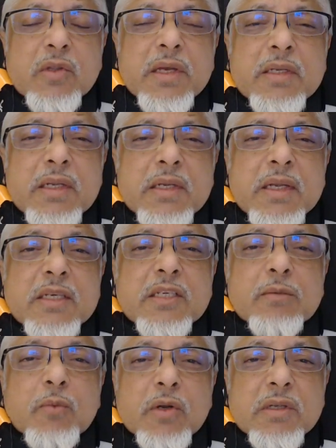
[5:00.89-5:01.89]
to the
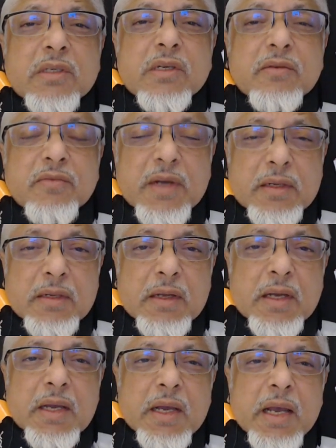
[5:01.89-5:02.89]
International Monetary Fund,
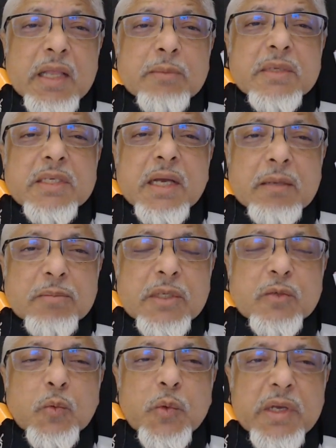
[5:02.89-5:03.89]
and they must help
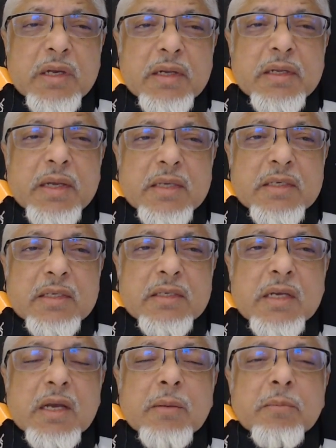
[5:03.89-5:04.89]
these weaker
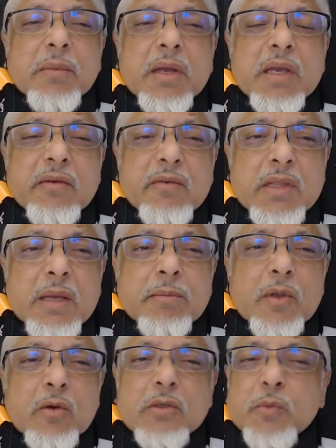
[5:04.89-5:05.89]
nations by giving
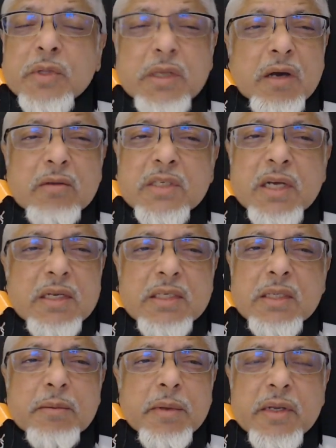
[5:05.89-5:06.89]
them loans without
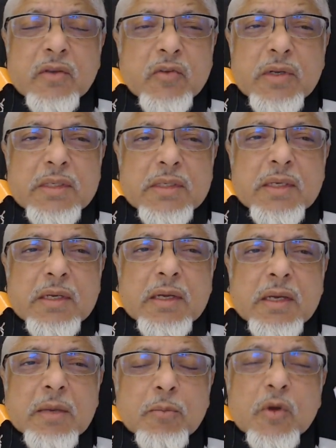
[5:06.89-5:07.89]
charging them interest.
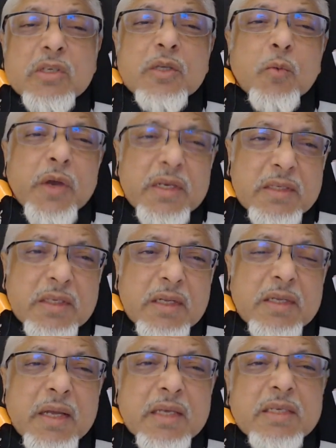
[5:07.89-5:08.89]
Because the
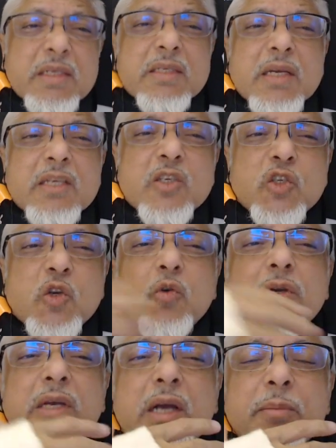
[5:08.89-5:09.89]
Western nations are
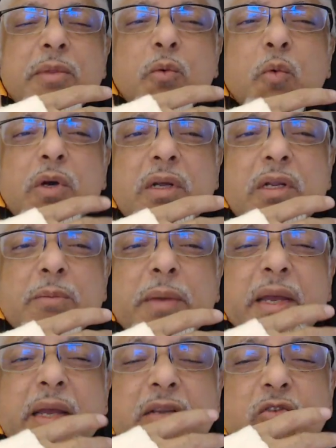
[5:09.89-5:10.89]
choking up the world
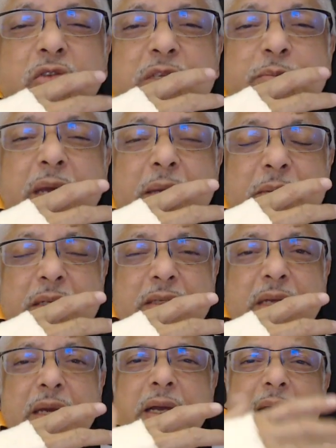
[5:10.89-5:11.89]
by interest
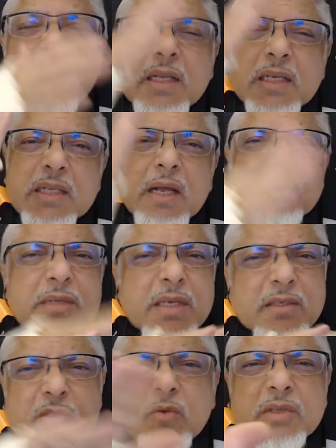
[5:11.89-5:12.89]
payments, and Islam
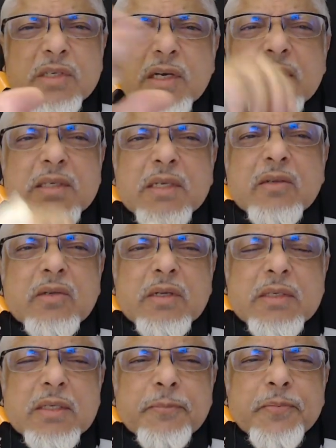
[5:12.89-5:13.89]
says don't charge
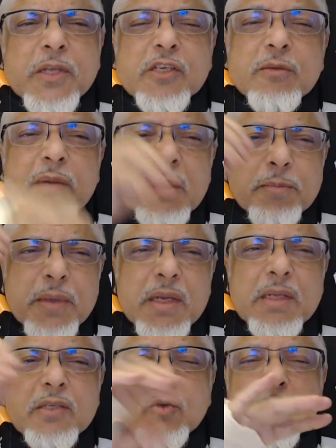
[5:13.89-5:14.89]
interest. So my
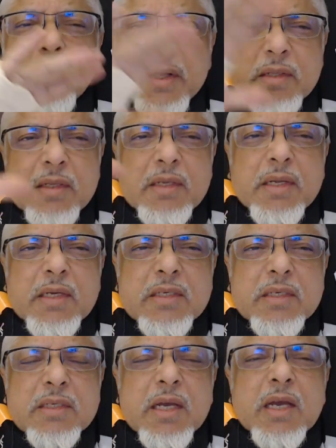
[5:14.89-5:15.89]
appeal is to the wealthy
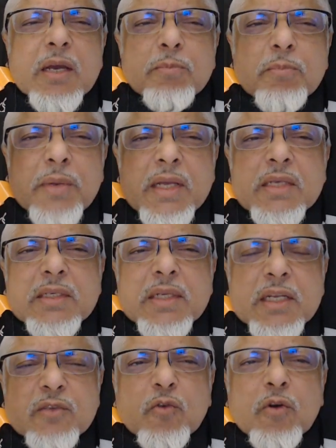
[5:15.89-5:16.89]
nations, please
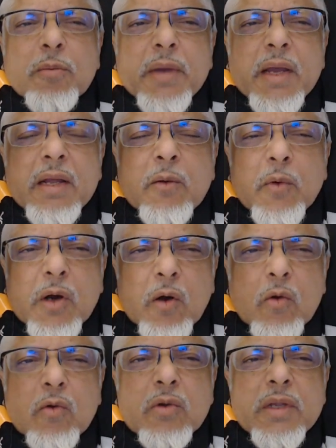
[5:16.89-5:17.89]
let's form our
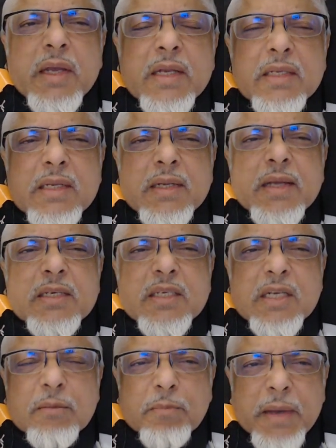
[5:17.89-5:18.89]
own
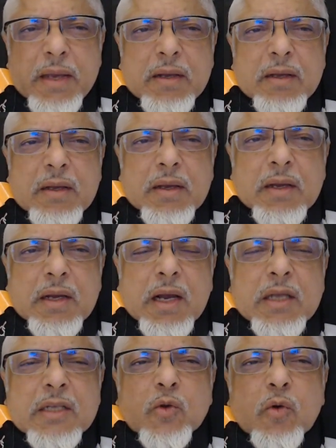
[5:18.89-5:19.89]
international bank.
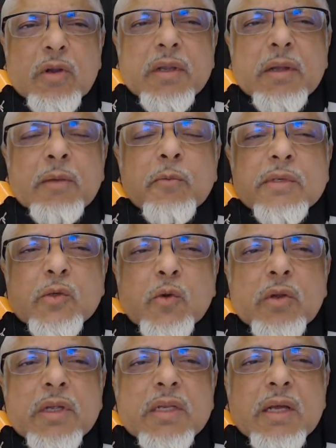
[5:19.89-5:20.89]
Let's
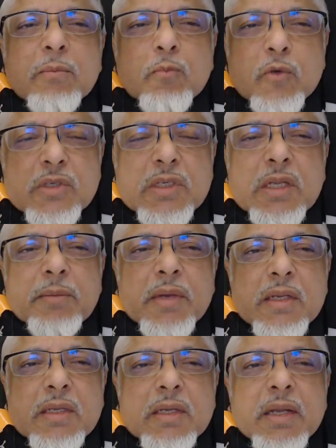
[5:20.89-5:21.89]
call it a Muslim
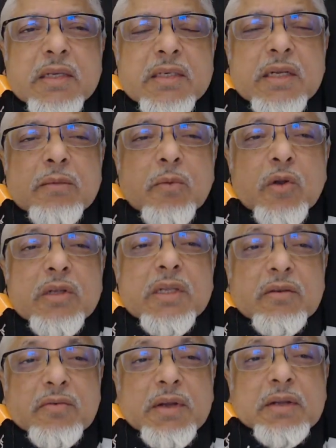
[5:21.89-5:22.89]
International
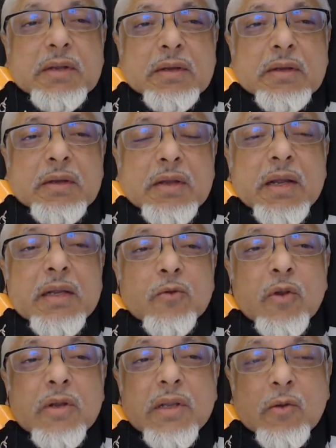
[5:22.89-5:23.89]
Monetary Fund, right?
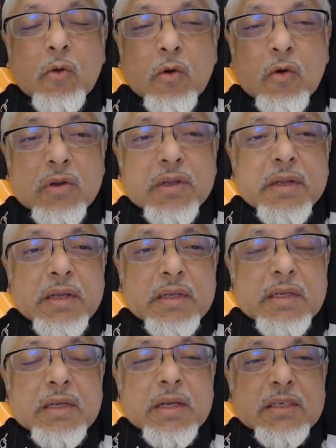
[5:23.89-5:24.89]
Not an ordinary
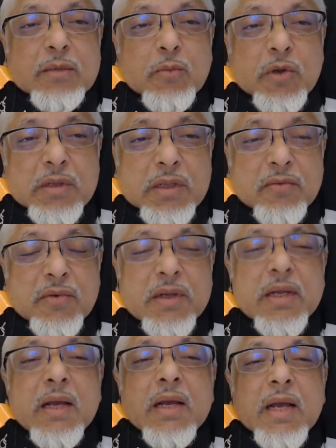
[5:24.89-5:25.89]
international monetary
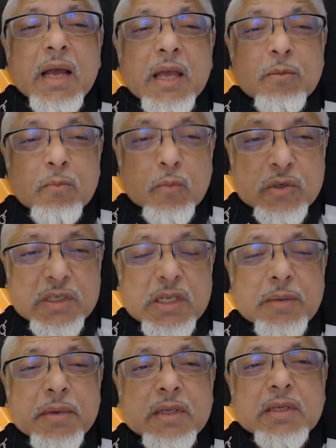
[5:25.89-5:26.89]
fund, a
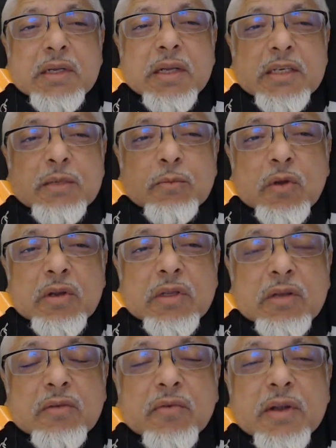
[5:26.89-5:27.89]
Muslim International
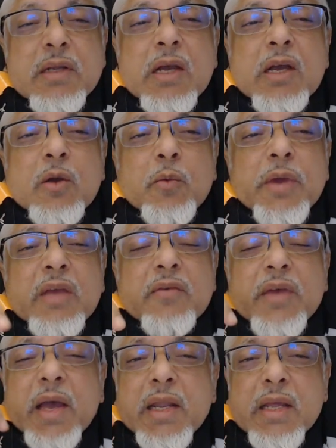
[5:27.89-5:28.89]
Monetary Fund, where
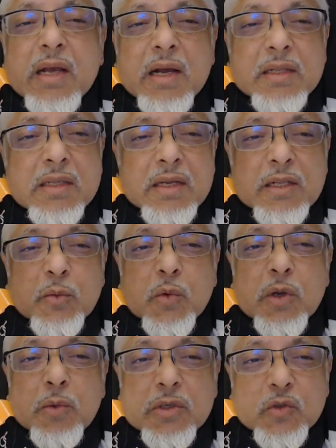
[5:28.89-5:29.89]
if any country in the
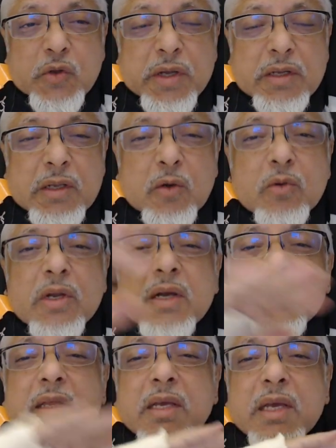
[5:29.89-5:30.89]
world wants to get a loan,
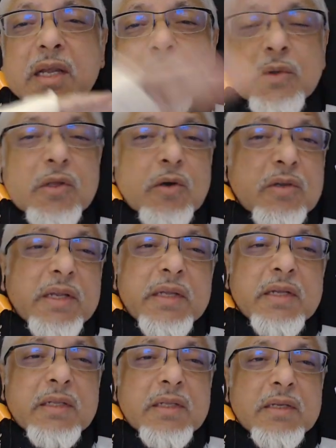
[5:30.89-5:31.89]
they get it without
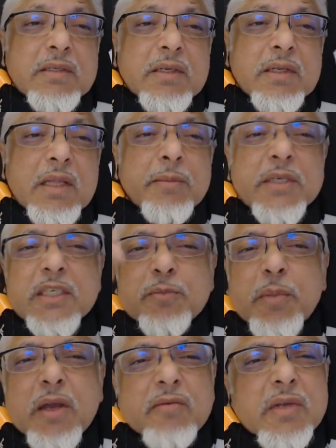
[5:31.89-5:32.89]
any interest. They may
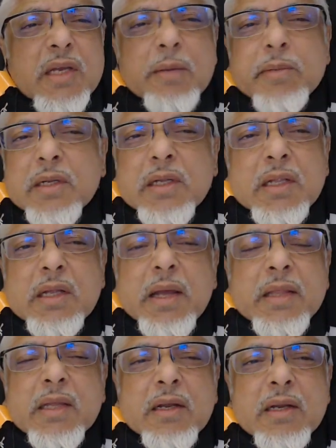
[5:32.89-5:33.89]
just pay off the capital
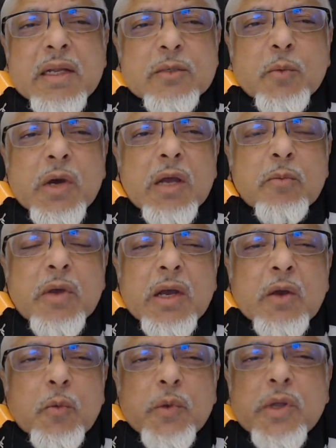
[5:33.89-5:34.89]
and they release. Why?
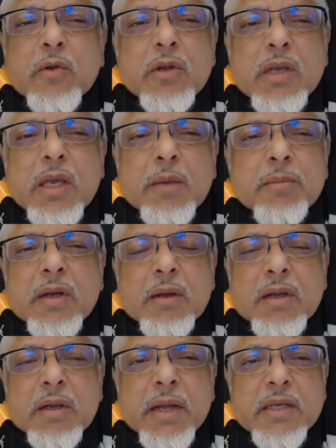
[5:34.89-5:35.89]
We don't want to keep
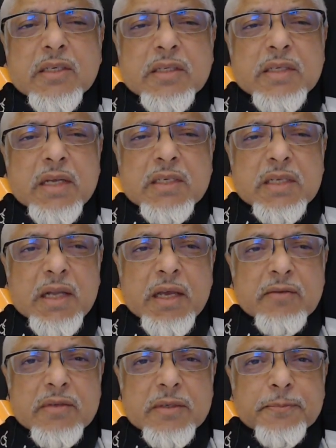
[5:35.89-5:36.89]
nations as
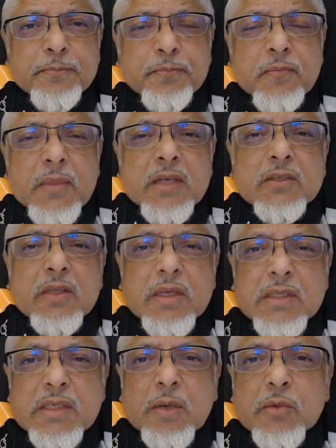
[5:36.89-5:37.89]
slaves. So
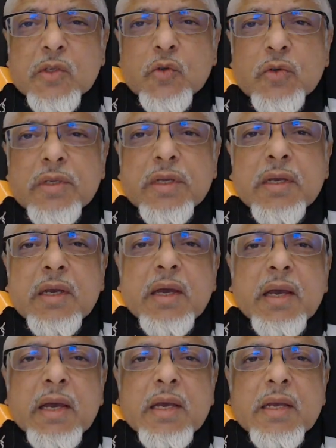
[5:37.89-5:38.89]
this is our duty
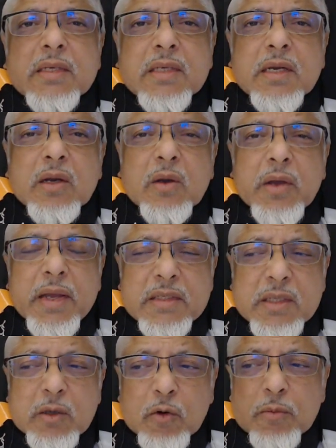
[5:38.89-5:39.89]
as
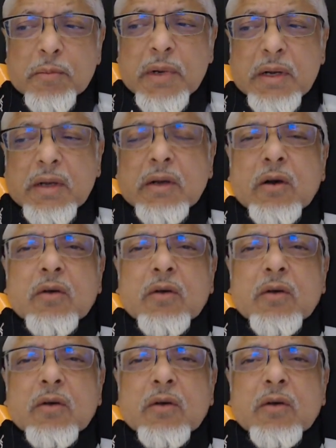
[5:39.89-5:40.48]
the ummah